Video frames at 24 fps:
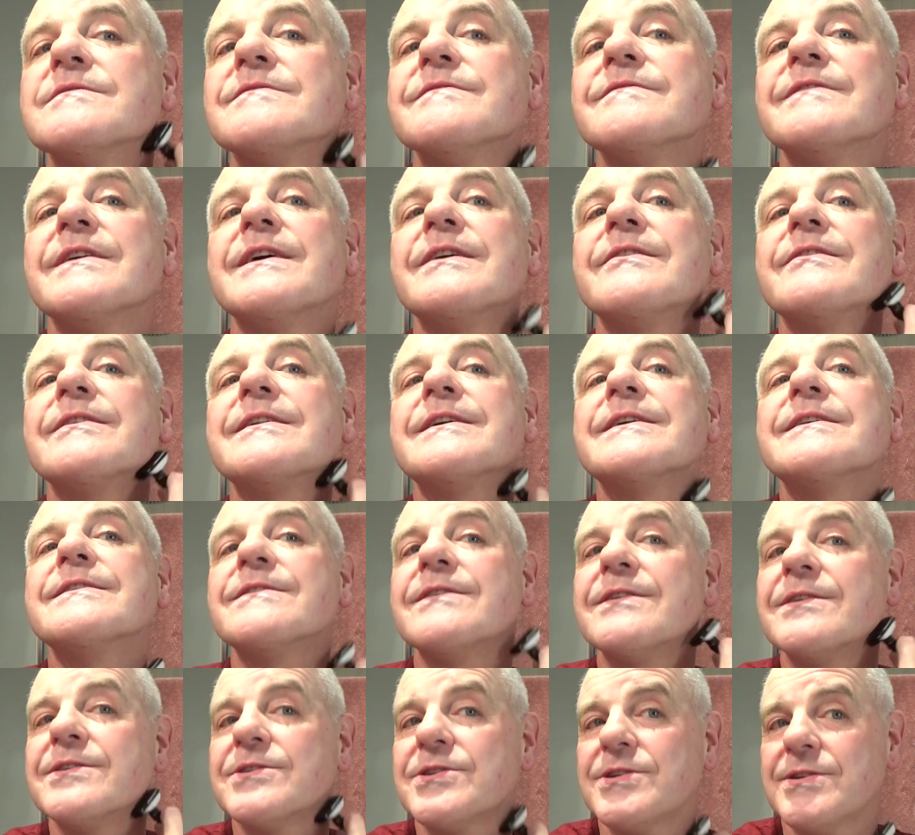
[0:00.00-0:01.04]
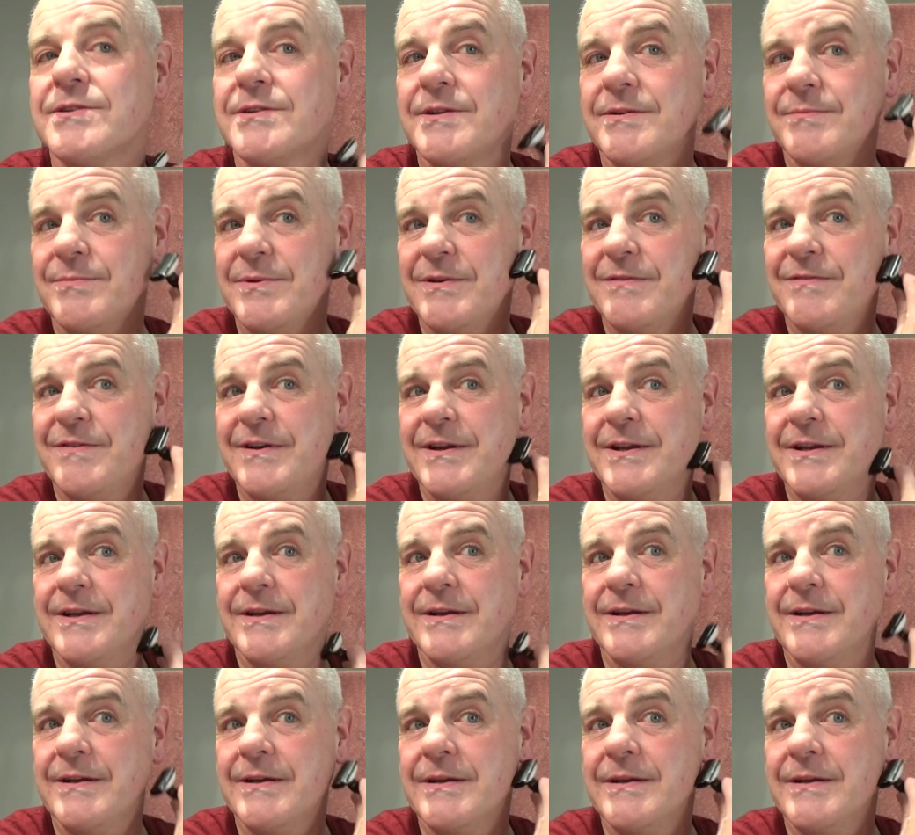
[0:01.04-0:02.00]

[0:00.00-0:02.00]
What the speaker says: very light touch, it'll be fine.